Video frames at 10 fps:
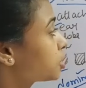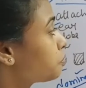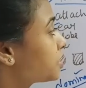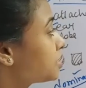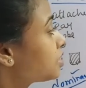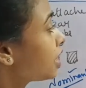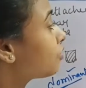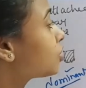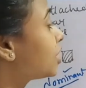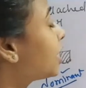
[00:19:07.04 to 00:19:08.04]
expressing
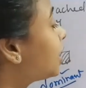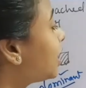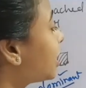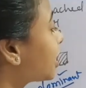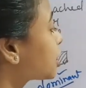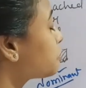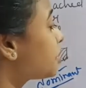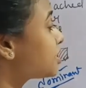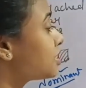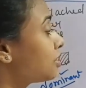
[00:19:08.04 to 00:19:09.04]
and suddenly it
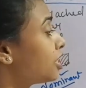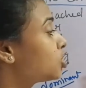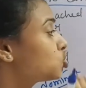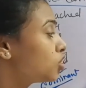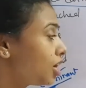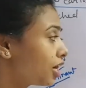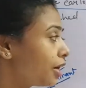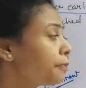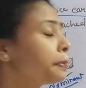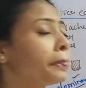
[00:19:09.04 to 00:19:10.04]
express in their
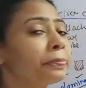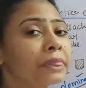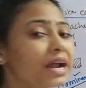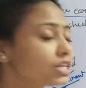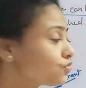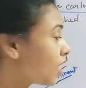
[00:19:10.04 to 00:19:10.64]
children, that's